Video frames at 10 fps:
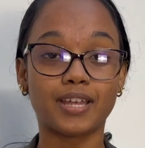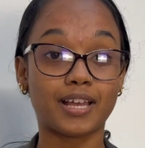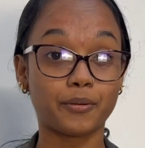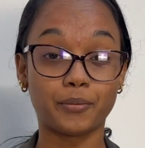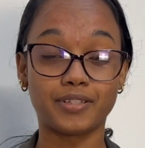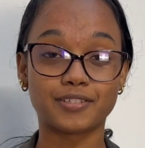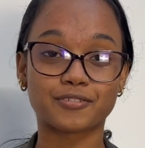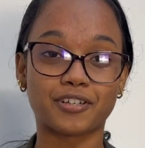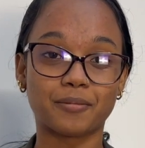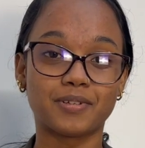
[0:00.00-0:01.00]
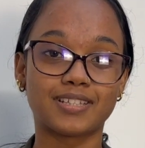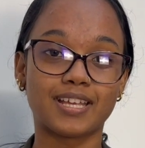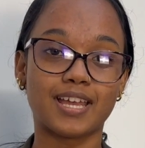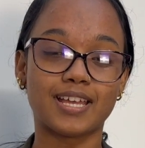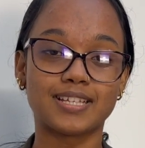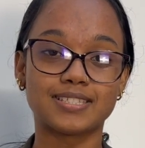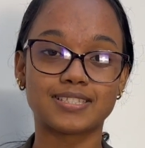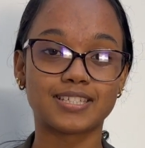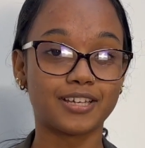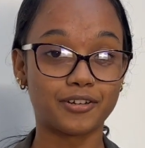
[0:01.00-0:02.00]
I would describe it
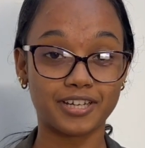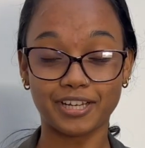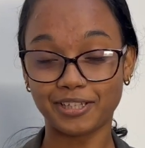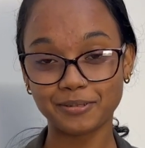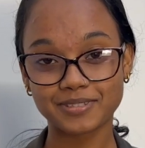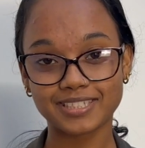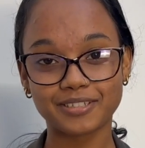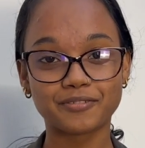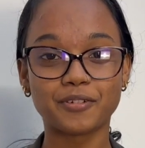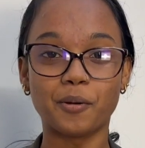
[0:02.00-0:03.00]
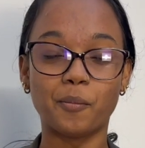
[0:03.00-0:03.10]
as inclusive,